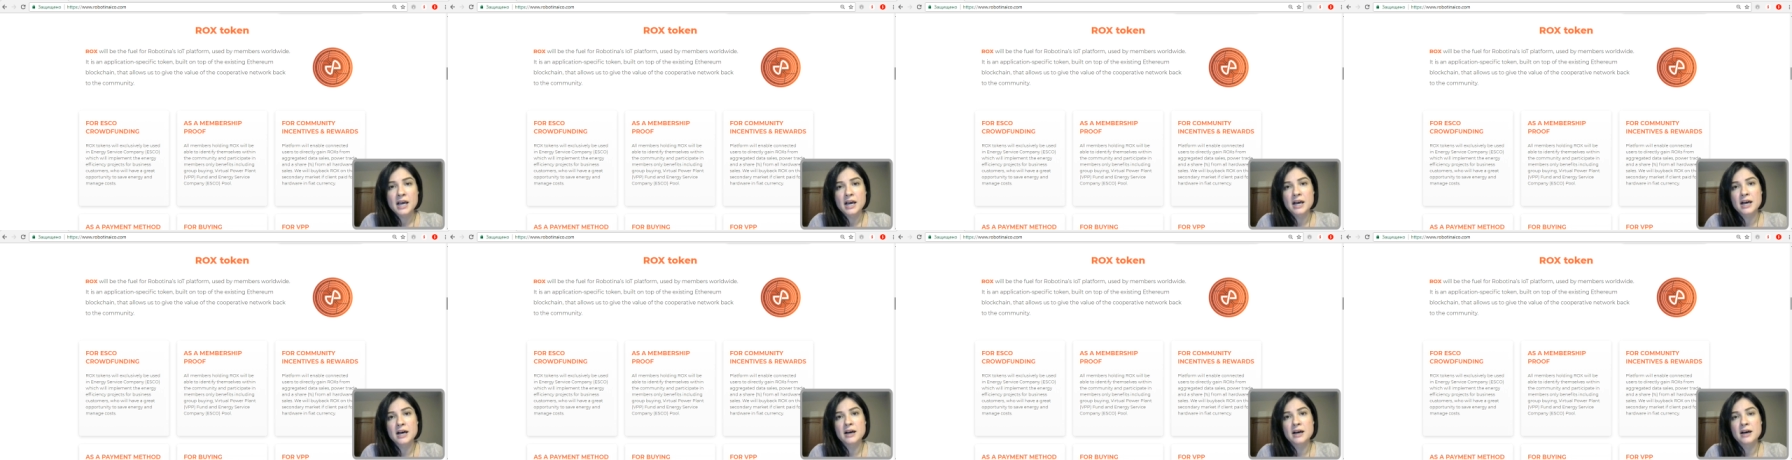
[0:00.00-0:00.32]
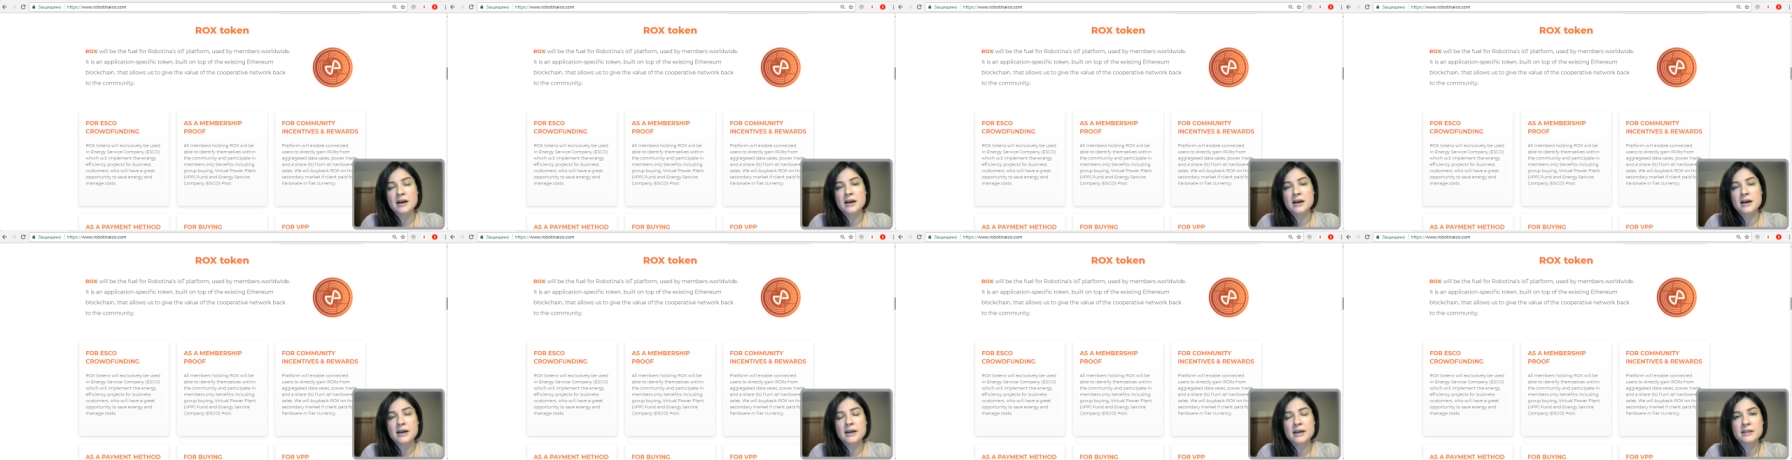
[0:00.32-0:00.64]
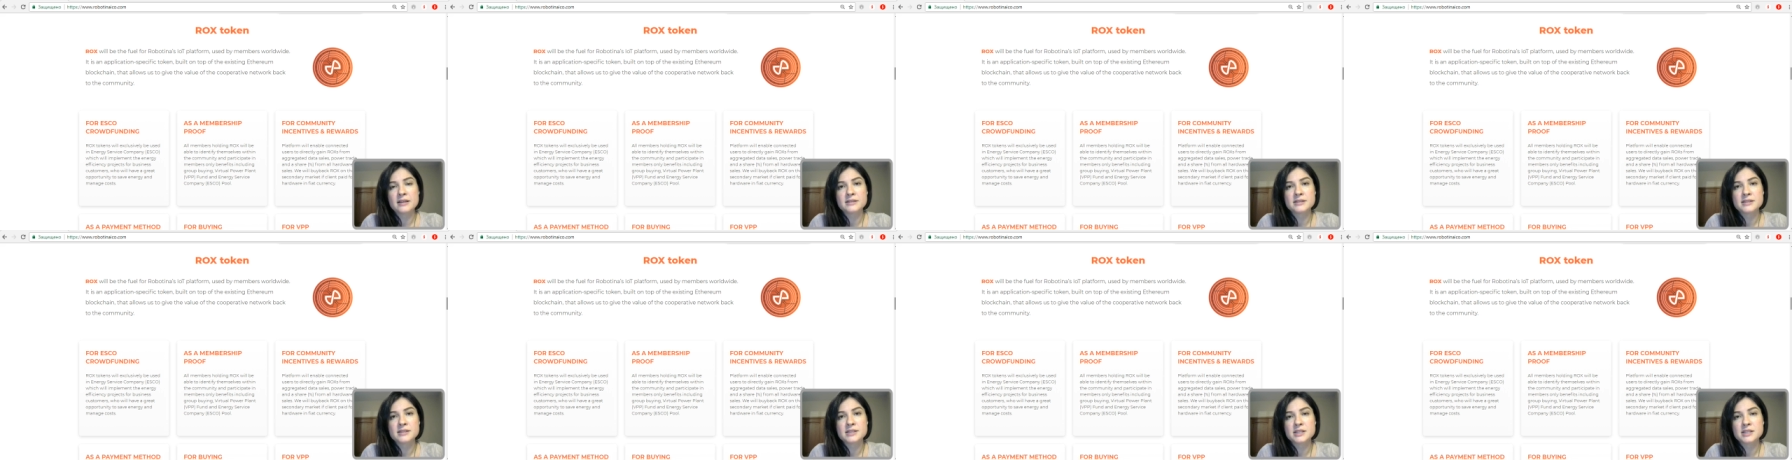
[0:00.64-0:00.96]

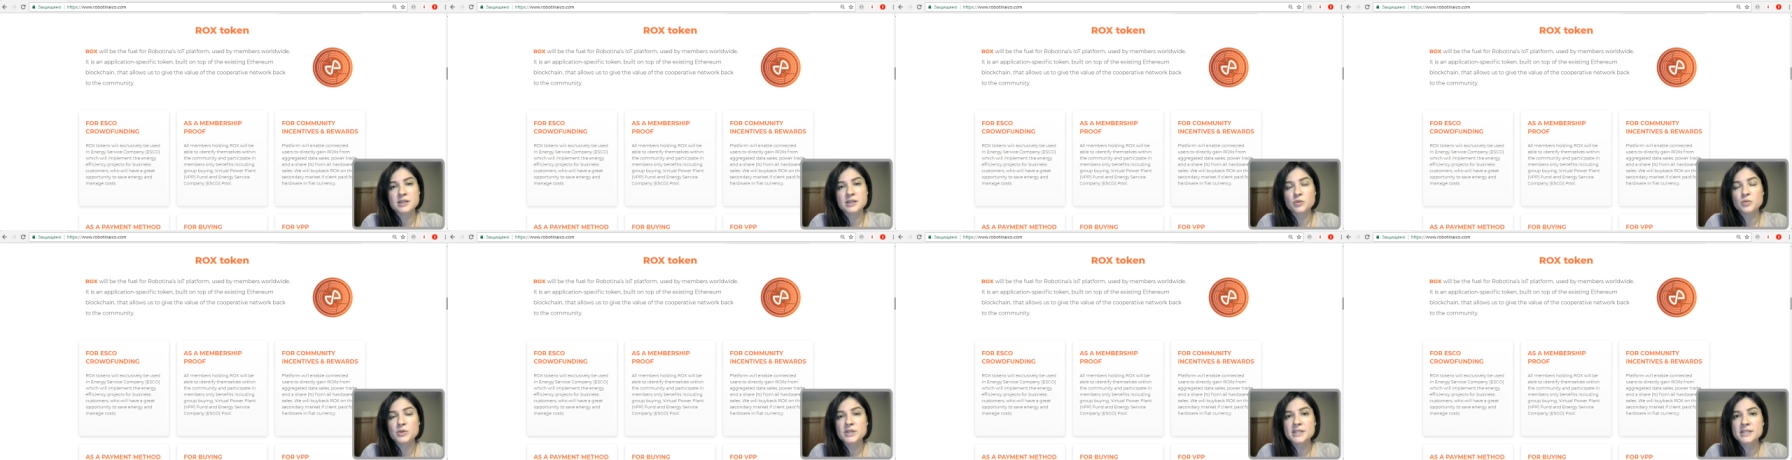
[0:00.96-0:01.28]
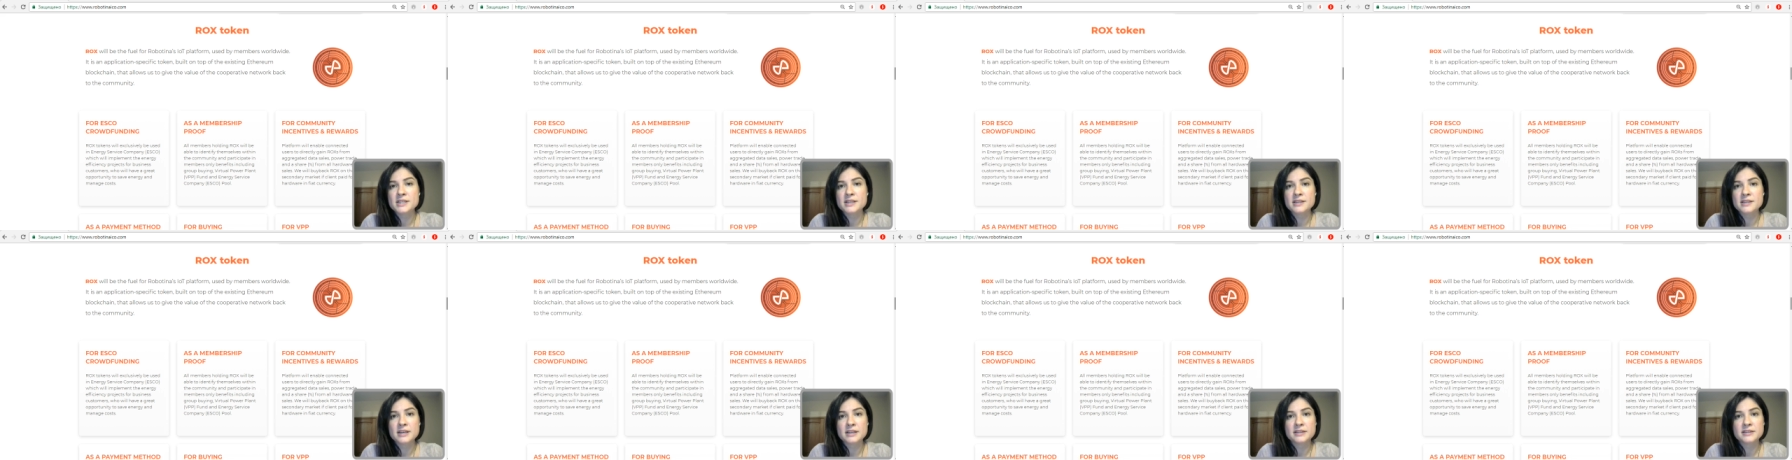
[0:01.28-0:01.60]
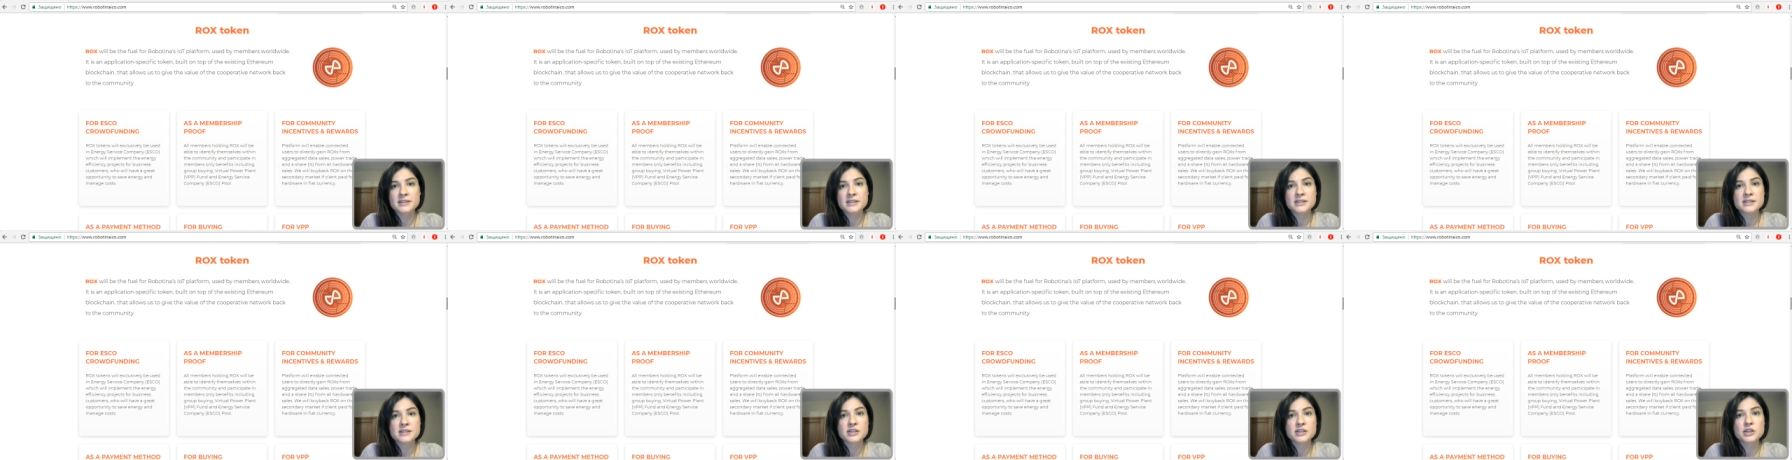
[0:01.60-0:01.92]
and we see that
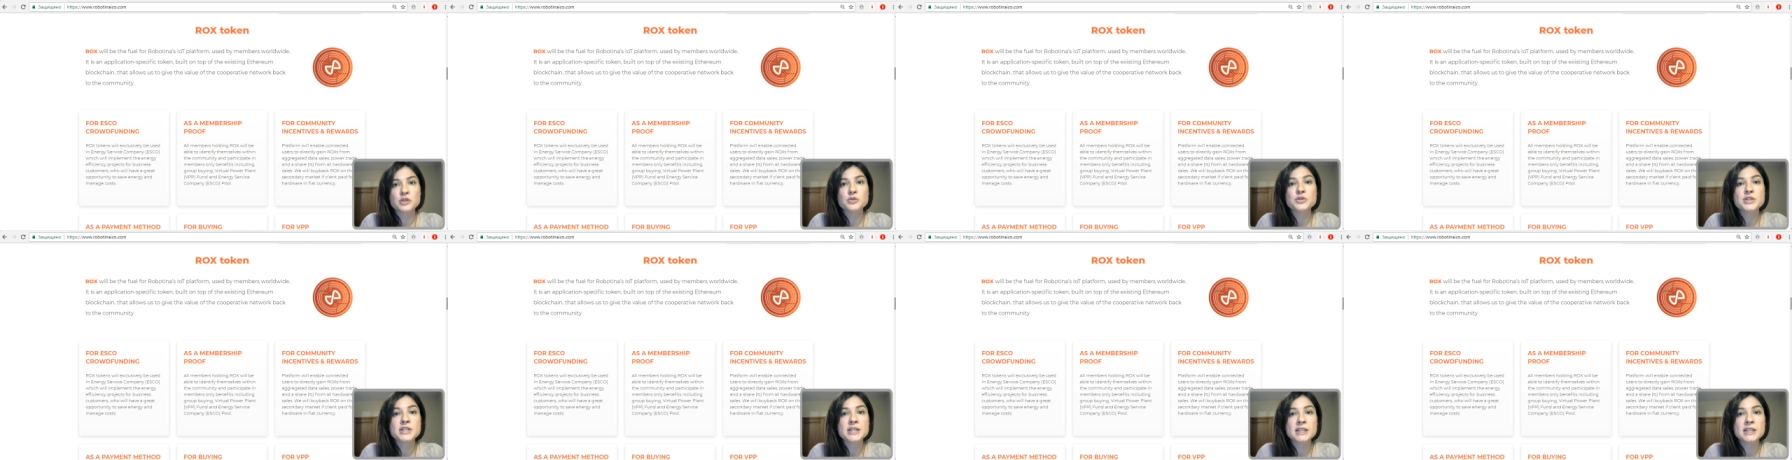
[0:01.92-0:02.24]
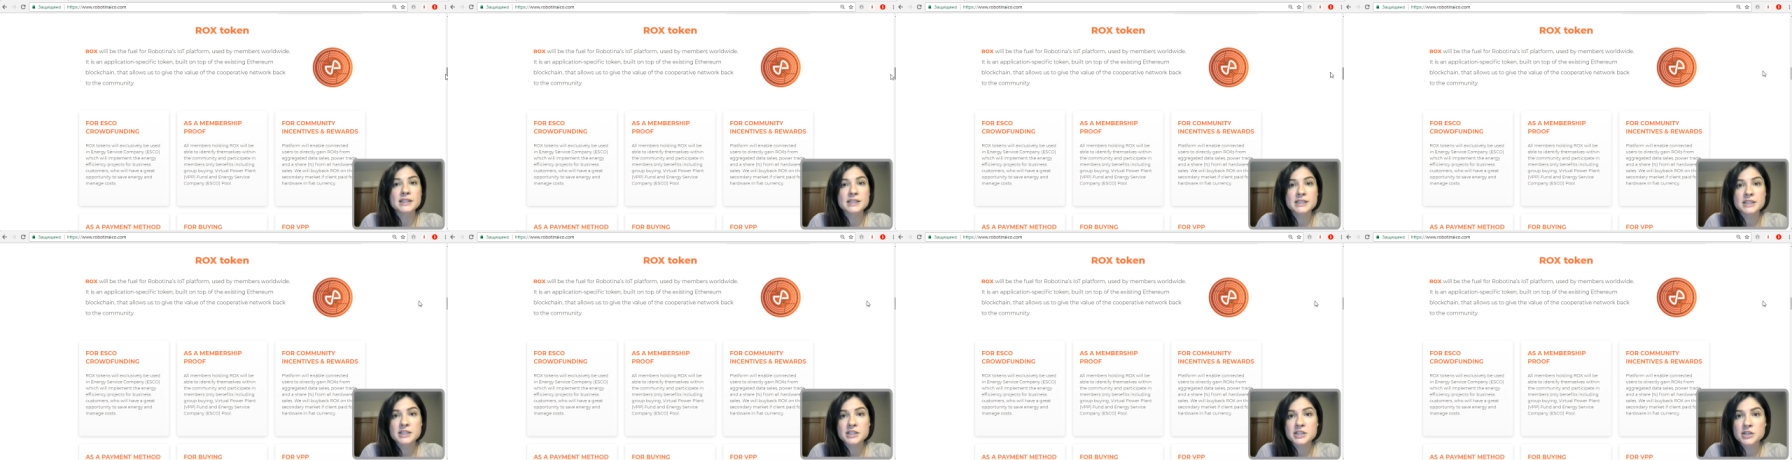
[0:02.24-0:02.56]
this is a utility